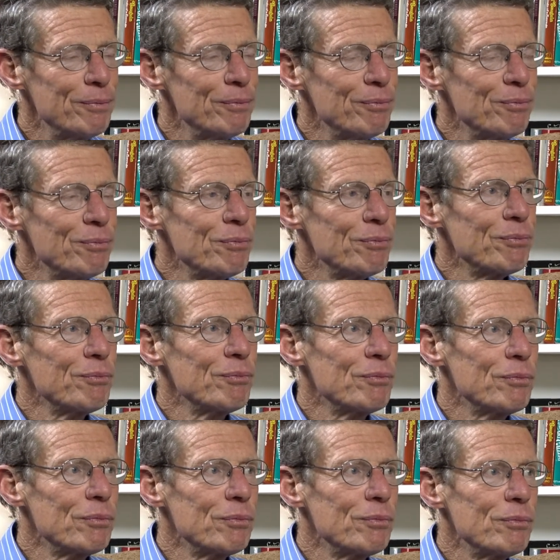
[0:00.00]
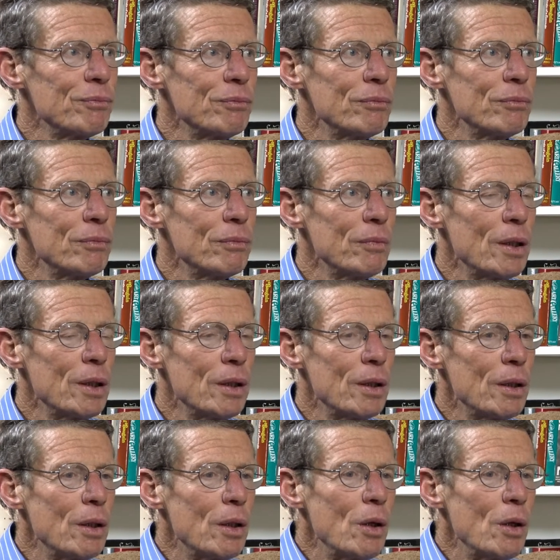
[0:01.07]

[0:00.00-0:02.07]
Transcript: Huh. Could you explain that a bit?